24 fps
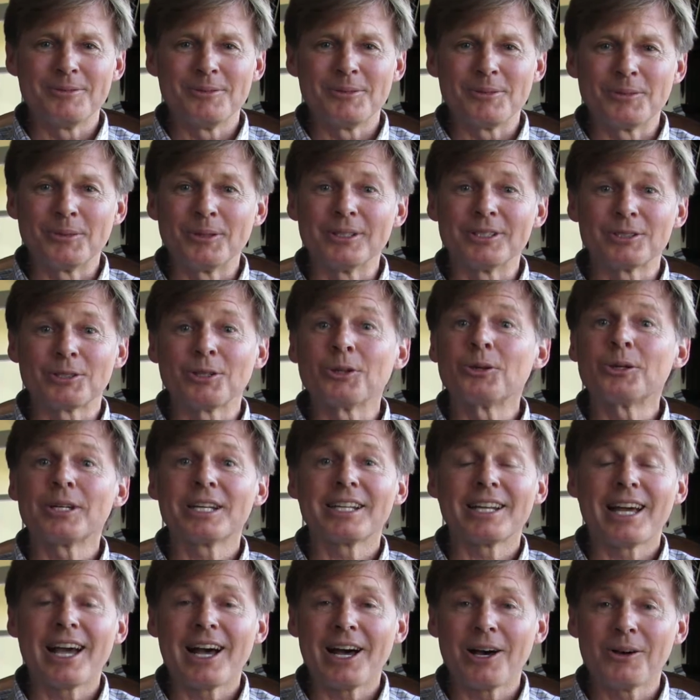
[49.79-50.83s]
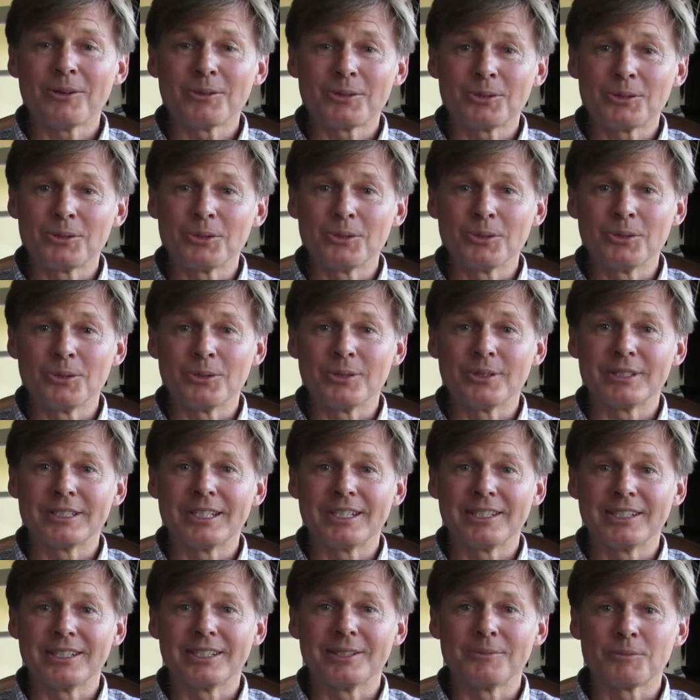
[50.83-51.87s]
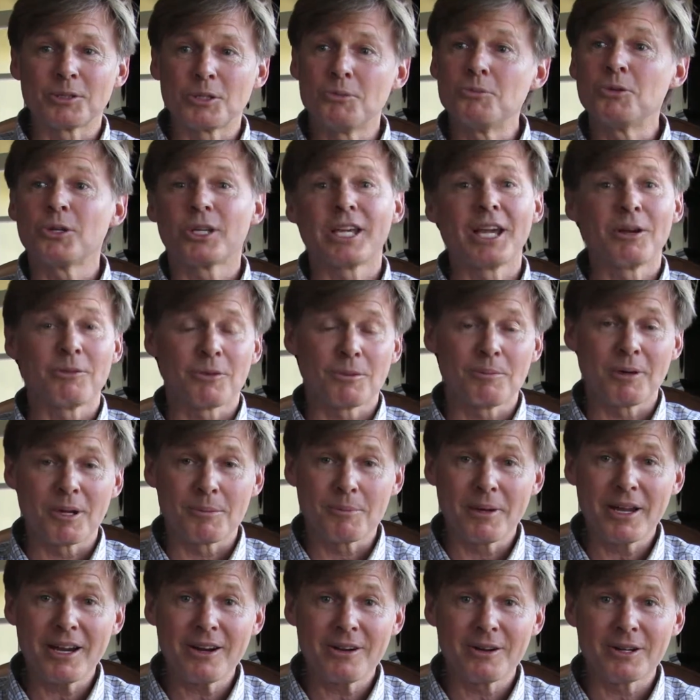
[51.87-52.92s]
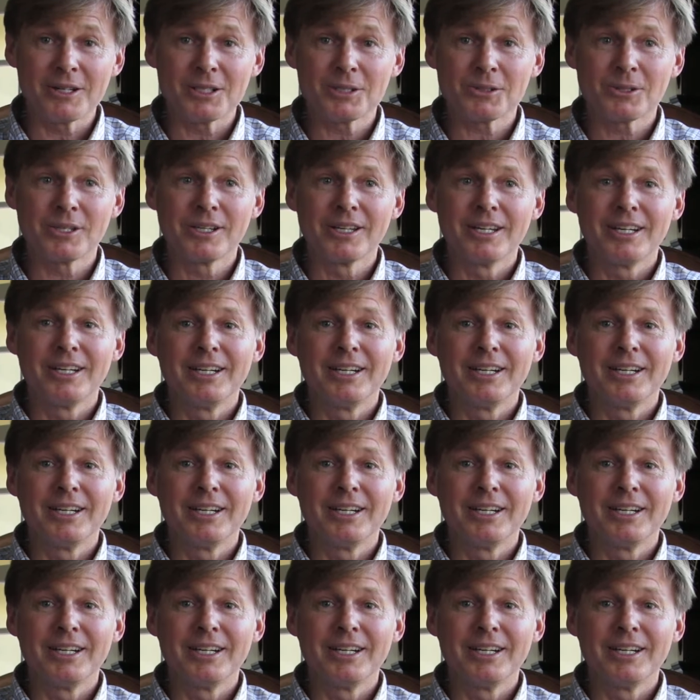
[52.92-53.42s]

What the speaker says: was learning how to communicate with my parents